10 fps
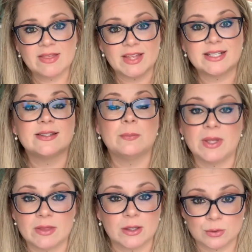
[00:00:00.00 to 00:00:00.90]
that doesn't
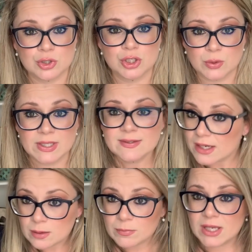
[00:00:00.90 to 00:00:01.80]
mean that you should do the
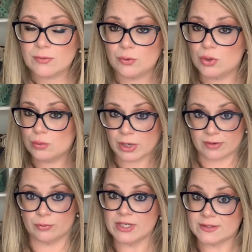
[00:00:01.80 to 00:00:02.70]
same if you
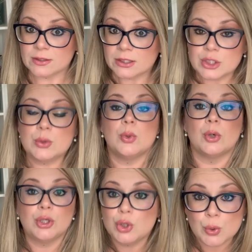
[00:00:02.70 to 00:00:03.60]
have reason not to,
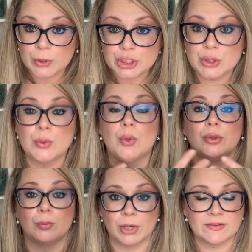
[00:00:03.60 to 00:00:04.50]
or you don't want to, or
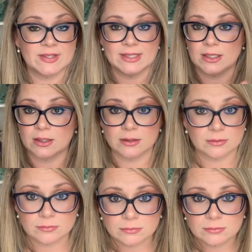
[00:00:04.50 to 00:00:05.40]
your privacy,
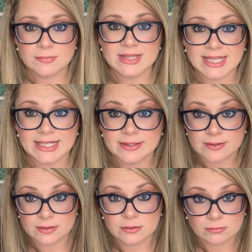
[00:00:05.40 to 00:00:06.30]

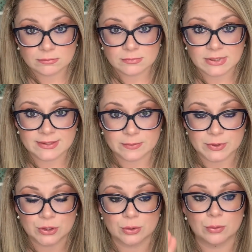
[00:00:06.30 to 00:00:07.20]
that's up
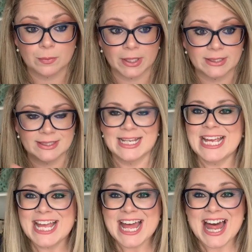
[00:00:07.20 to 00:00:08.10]
to you. But
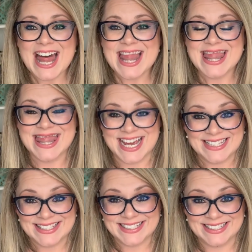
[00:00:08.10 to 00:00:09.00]

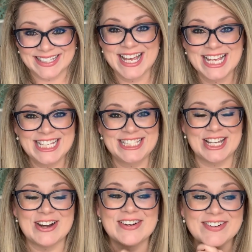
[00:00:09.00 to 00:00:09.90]
that's it.
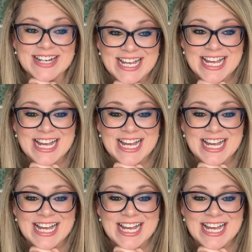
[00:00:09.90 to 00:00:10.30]
So